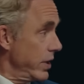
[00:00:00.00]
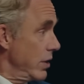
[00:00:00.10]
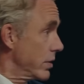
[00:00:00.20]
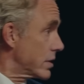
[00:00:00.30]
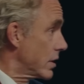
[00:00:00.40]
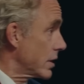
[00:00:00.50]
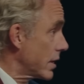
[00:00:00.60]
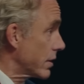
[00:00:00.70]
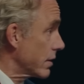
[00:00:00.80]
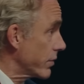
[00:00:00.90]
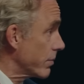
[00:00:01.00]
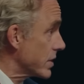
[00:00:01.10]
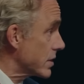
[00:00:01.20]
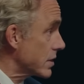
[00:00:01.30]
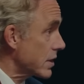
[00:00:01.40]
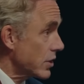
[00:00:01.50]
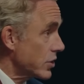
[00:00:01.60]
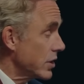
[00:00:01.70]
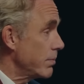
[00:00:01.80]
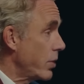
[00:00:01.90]
we know it's not nothing from this
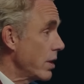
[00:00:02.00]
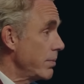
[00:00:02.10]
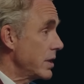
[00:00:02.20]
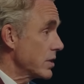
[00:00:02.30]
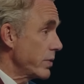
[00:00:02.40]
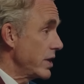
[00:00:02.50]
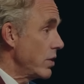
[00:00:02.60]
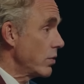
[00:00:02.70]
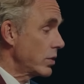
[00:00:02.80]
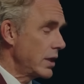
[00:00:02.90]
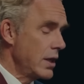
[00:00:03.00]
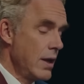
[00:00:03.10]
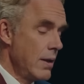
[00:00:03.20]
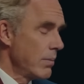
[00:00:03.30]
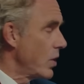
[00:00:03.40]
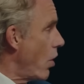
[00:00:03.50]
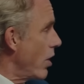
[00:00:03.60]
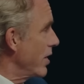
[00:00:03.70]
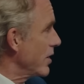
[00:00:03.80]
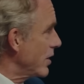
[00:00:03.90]
discussion, in part because we note that
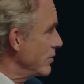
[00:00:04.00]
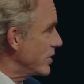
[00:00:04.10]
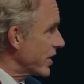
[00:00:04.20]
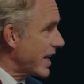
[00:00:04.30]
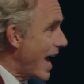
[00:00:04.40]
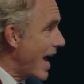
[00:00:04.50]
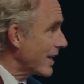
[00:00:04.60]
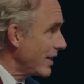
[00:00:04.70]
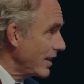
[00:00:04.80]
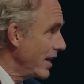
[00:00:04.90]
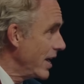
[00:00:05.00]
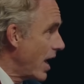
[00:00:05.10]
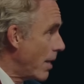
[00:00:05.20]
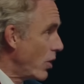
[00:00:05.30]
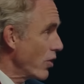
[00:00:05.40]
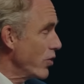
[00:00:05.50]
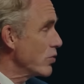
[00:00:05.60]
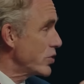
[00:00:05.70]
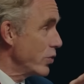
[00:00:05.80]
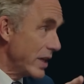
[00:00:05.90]
God includes the cattle among
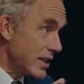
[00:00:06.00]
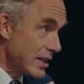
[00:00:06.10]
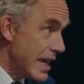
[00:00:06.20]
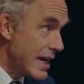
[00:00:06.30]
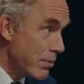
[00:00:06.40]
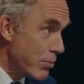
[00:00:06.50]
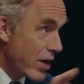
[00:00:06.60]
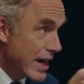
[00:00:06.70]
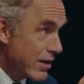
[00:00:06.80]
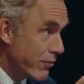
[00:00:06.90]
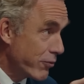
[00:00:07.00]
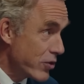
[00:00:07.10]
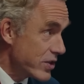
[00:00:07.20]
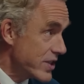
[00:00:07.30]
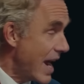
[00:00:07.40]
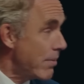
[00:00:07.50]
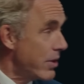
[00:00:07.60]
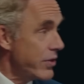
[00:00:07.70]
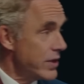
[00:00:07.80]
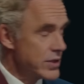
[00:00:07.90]
those who get to take a break for the
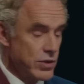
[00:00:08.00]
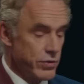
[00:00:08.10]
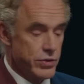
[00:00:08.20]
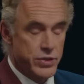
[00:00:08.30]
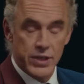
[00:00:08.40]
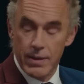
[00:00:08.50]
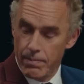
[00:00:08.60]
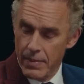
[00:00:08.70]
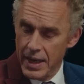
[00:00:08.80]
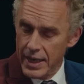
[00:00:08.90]
Sabbath, and so there's some